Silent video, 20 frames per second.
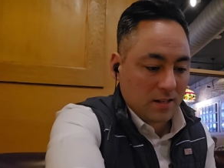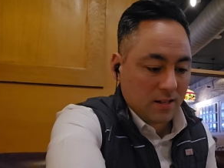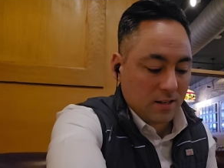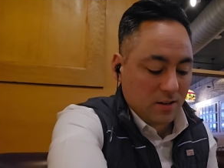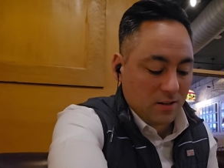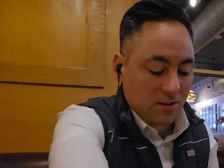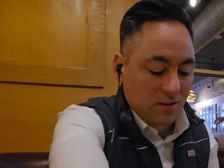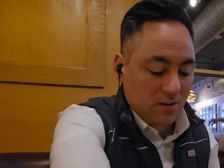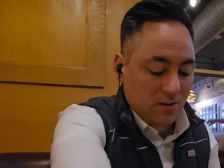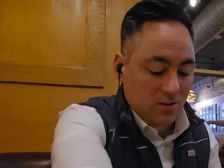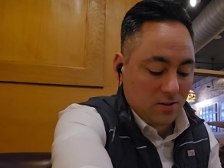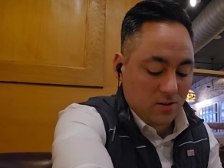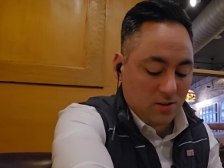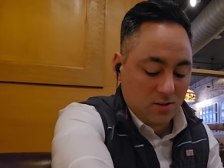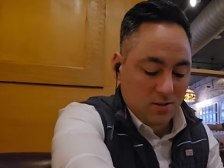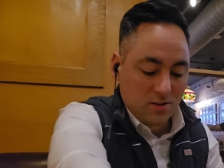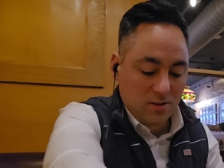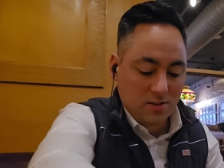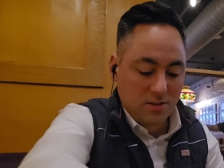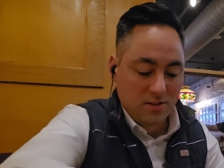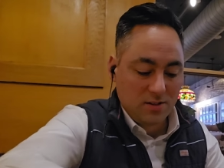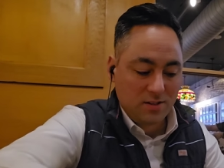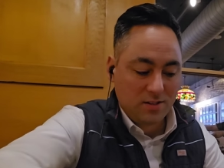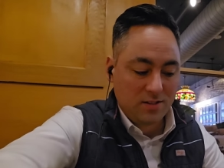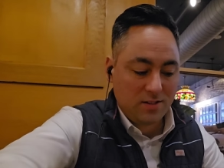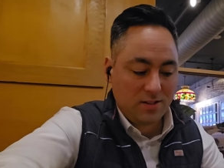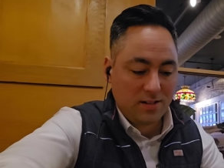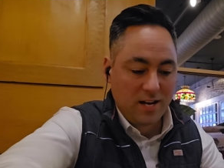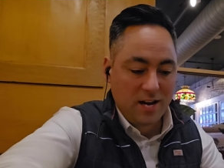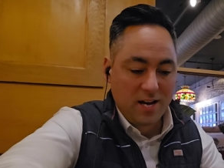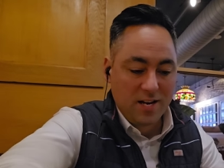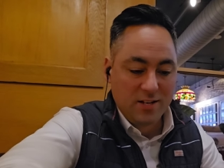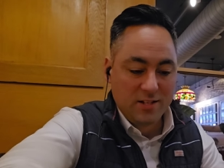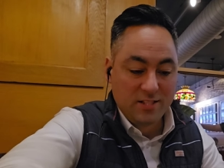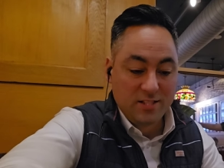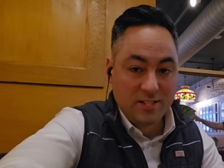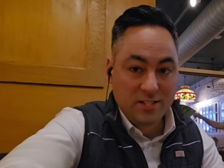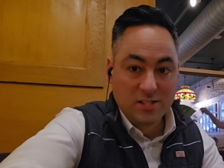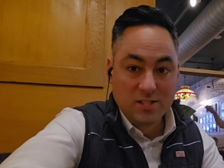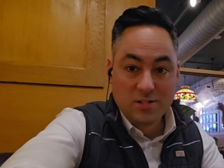Oh, I
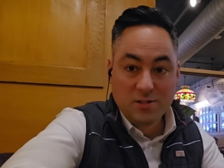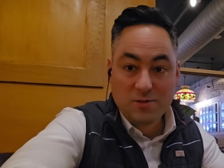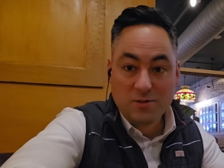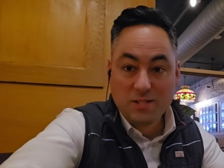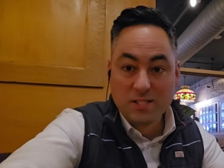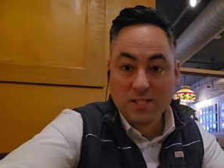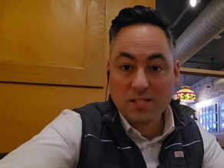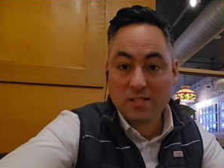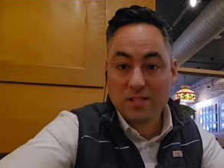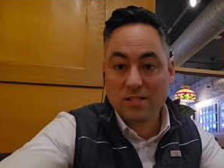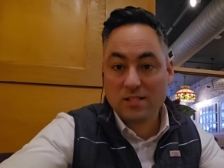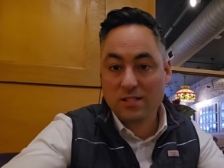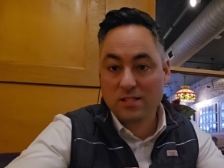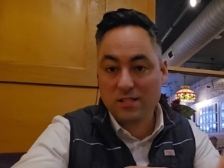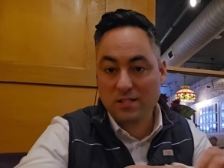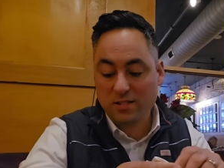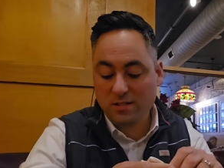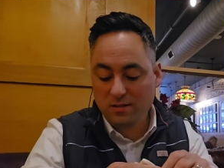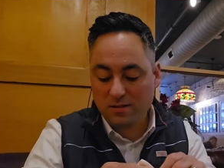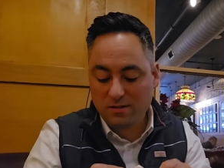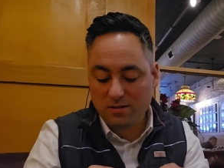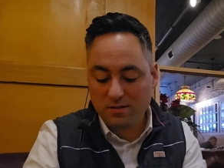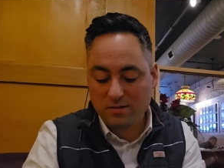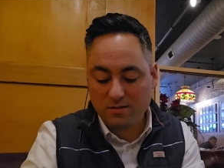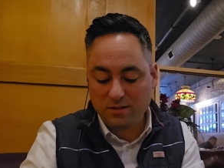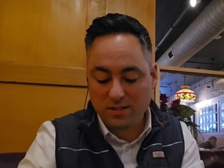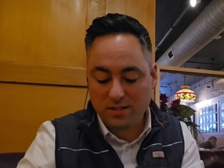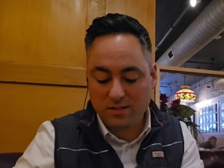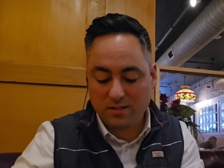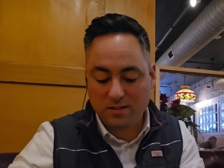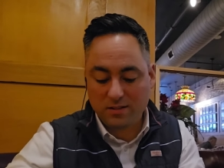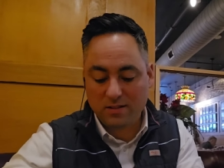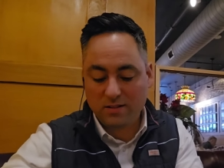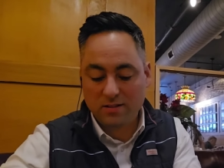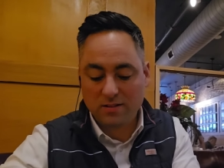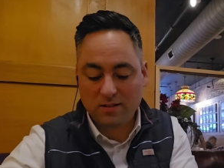knew it. I knew it.